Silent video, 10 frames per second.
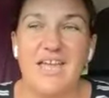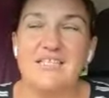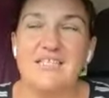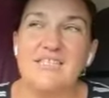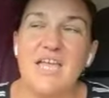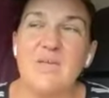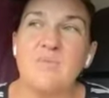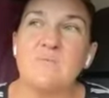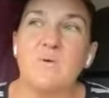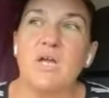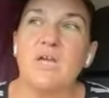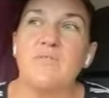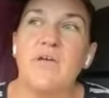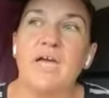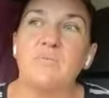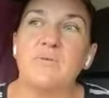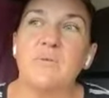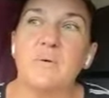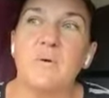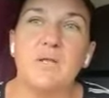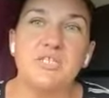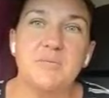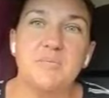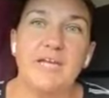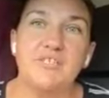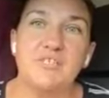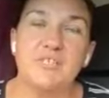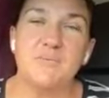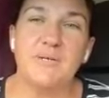It's the same as what I've had with oncology patients,